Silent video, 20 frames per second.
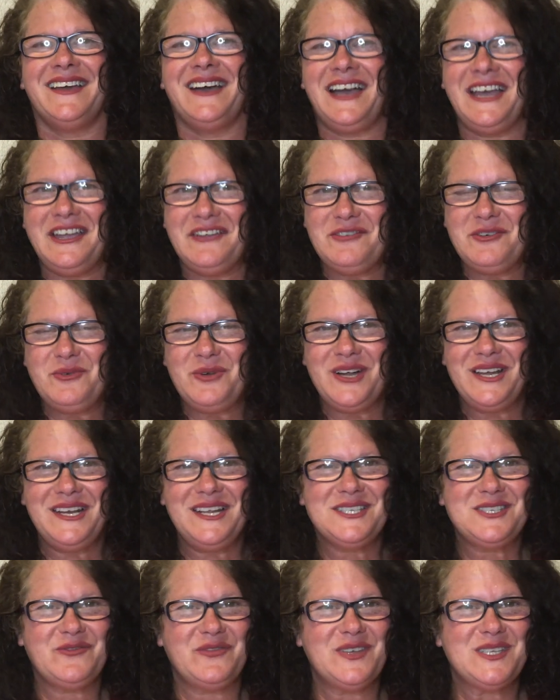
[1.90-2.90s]
Hi everyone,
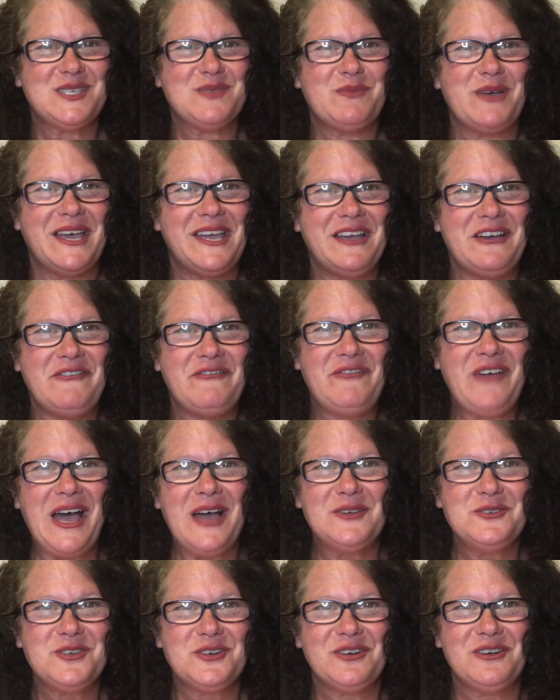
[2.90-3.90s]
it's Vismaya,
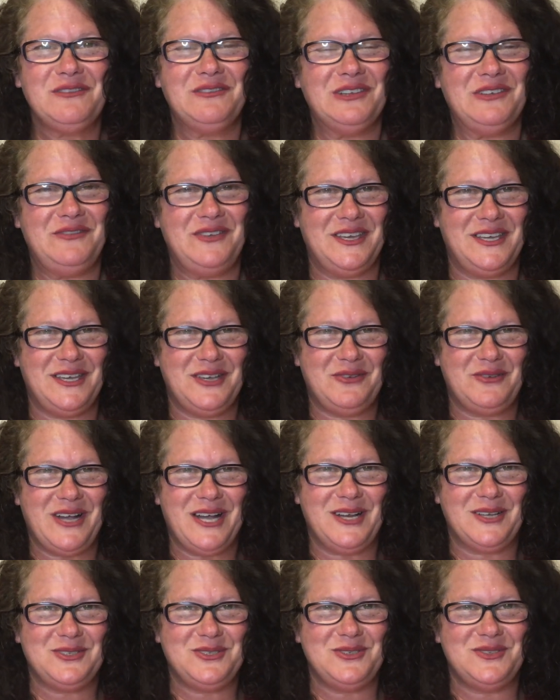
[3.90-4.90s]
founder of Living in
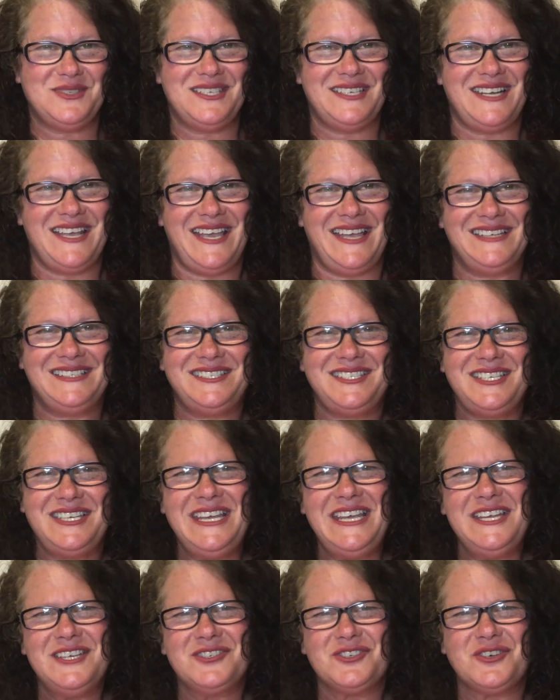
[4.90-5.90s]
Gratitude Today,
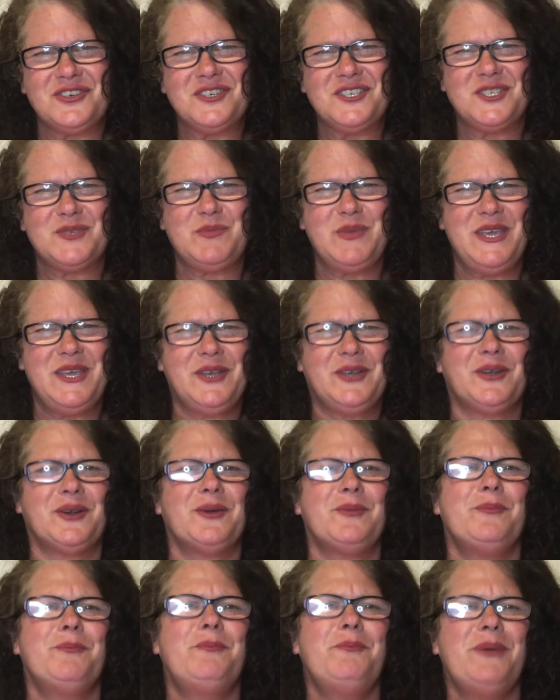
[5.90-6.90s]
teacher,
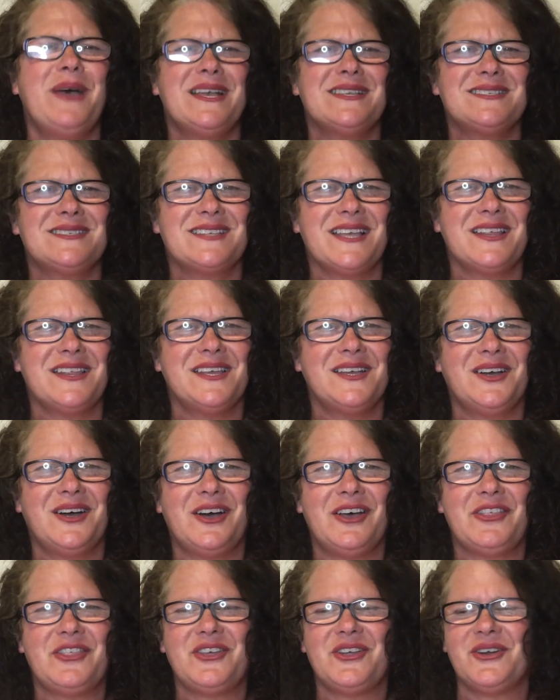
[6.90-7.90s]
speaker, best-selling
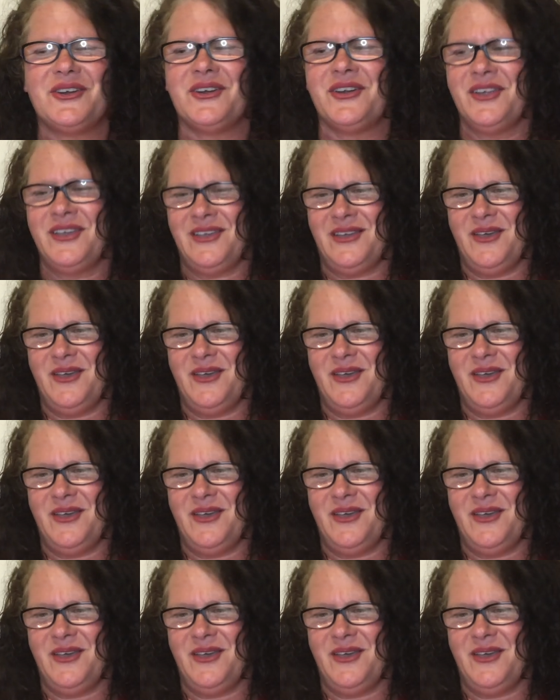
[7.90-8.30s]
author.